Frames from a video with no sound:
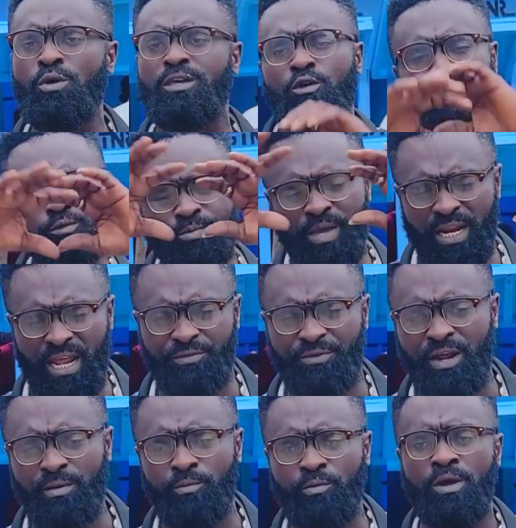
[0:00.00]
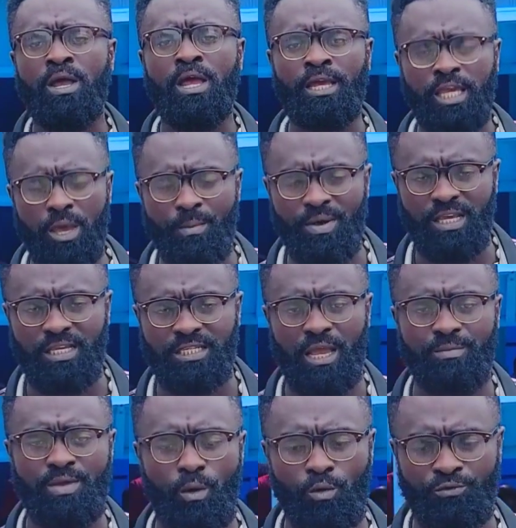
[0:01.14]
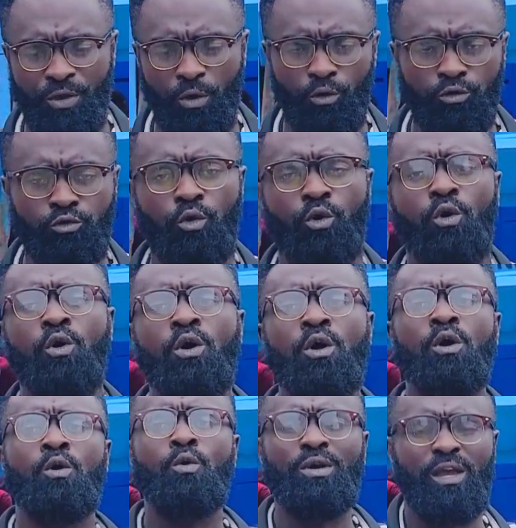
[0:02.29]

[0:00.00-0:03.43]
Who kills Bia Chen came as a stabia, Kuchaloto.